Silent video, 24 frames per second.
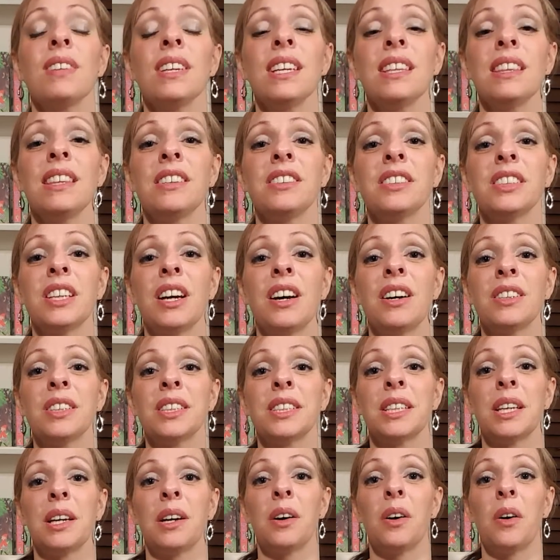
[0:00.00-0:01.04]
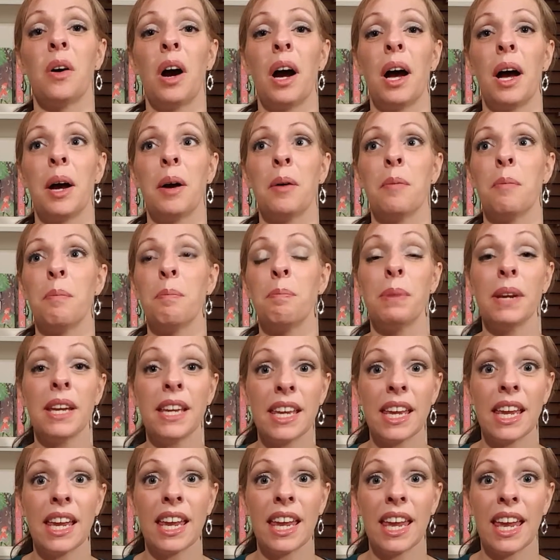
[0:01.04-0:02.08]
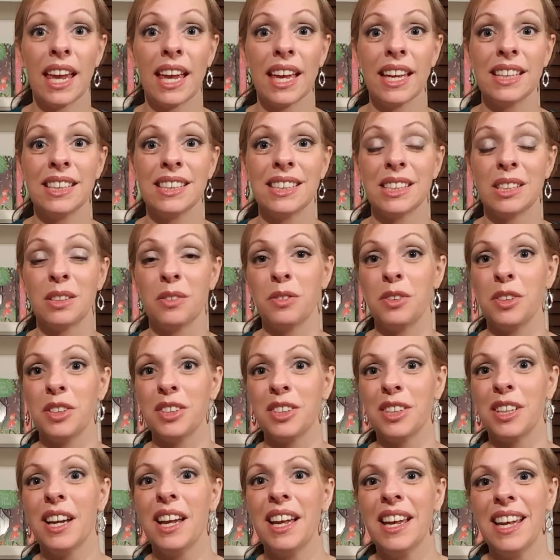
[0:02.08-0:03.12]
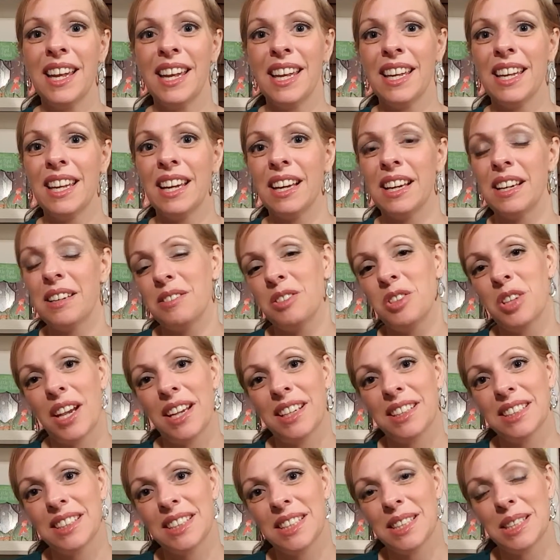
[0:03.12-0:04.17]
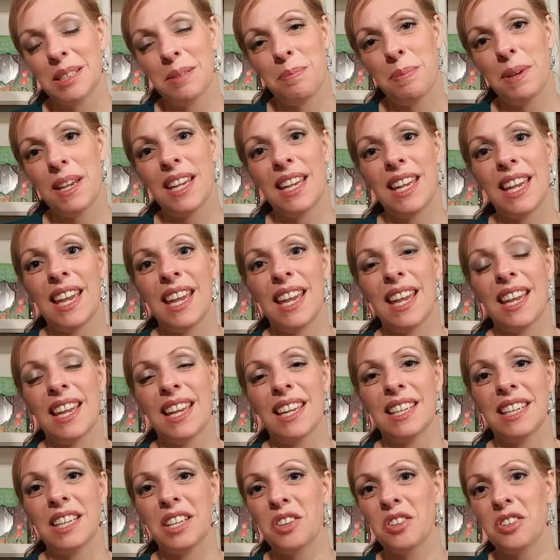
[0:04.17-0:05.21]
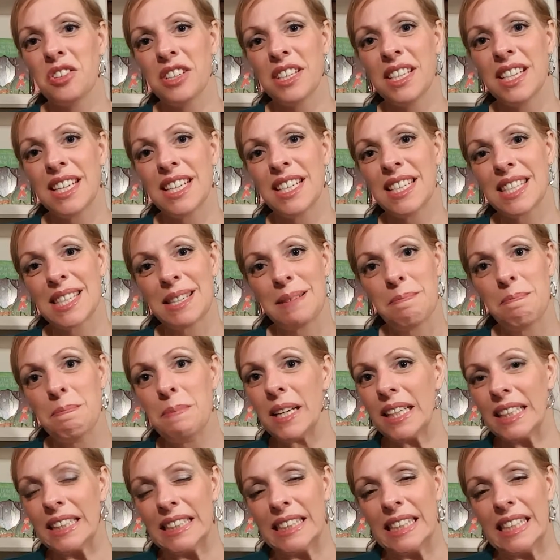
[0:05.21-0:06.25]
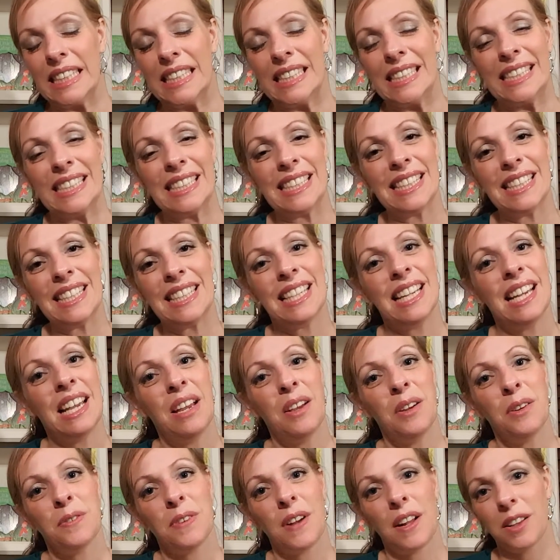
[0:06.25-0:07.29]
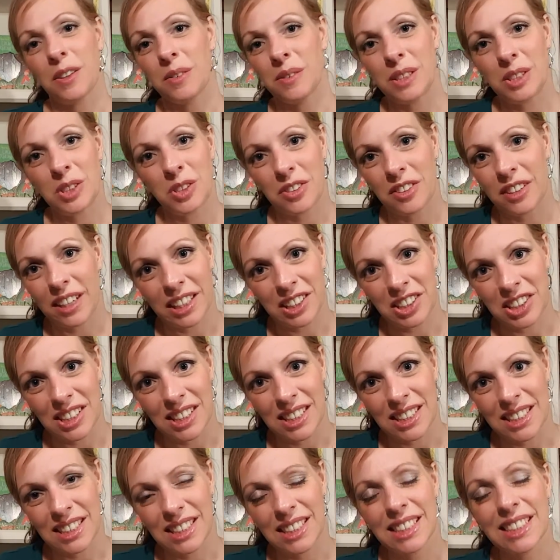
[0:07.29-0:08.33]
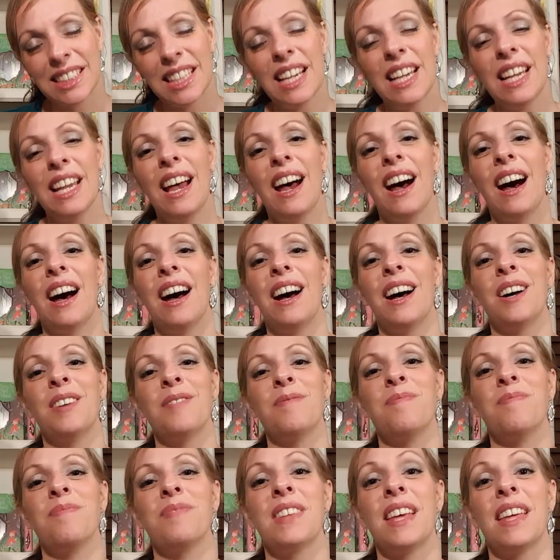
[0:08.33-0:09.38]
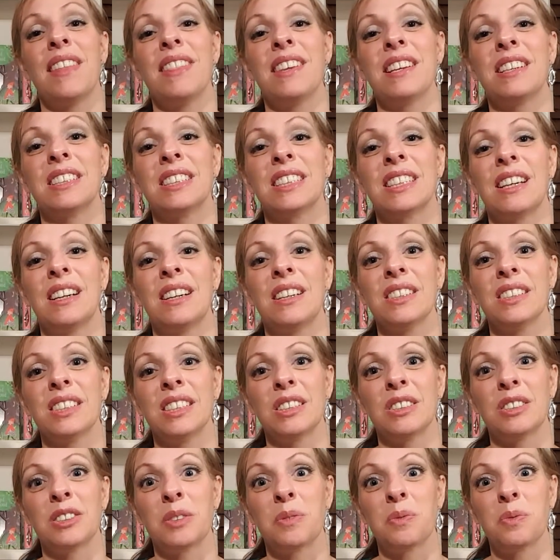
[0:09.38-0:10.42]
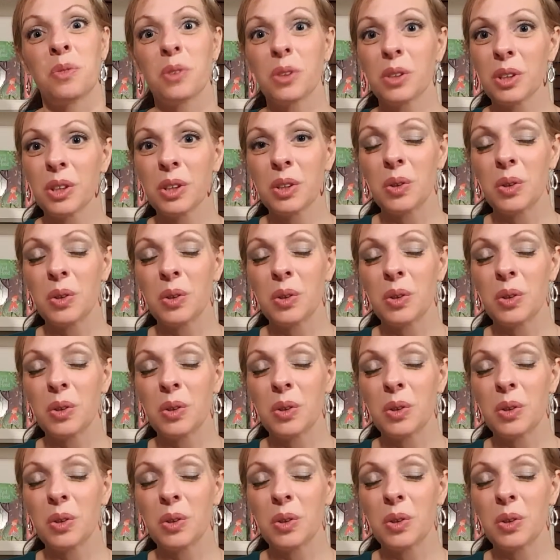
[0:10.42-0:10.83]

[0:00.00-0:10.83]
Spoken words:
There's also baking kits if your child's into baking and ingredients and mixing and following directions. Then there's also some really